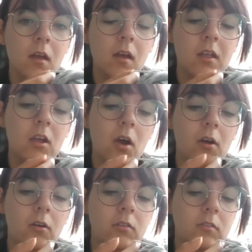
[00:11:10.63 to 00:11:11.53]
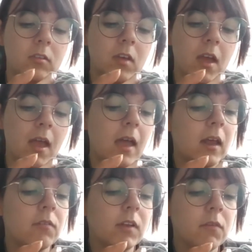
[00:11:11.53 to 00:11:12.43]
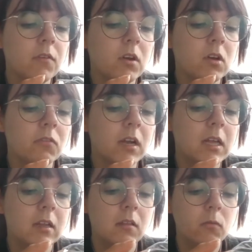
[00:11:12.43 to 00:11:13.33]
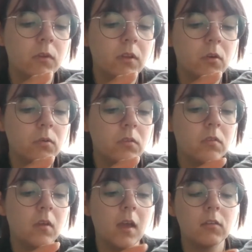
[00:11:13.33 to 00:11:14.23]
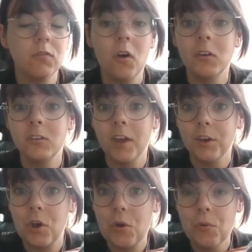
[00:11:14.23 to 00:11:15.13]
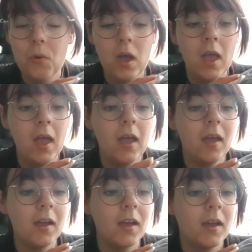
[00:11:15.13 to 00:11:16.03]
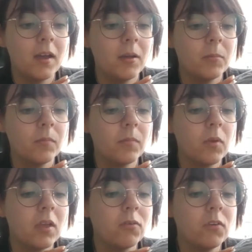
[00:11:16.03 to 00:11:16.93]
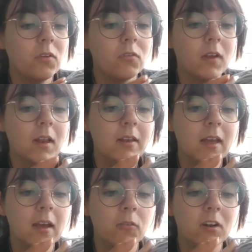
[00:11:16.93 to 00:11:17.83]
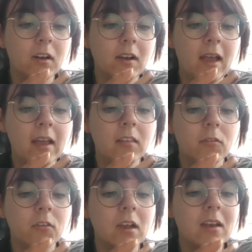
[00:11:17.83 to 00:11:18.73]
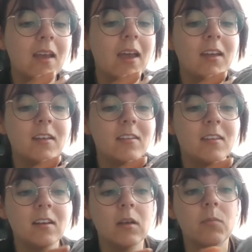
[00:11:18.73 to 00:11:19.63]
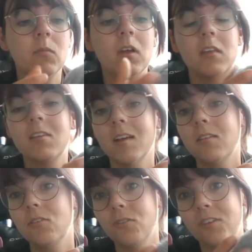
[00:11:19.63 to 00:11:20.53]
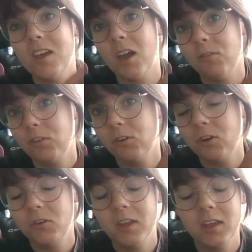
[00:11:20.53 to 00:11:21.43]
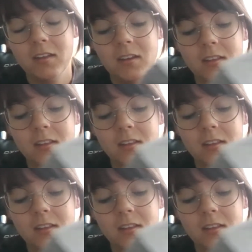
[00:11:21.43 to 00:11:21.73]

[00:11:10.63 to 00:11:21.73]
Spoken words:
yarns, and I've never really knit with those as far as I know. But it feels really light and really nice, and I'm excited to see how it's going to look in the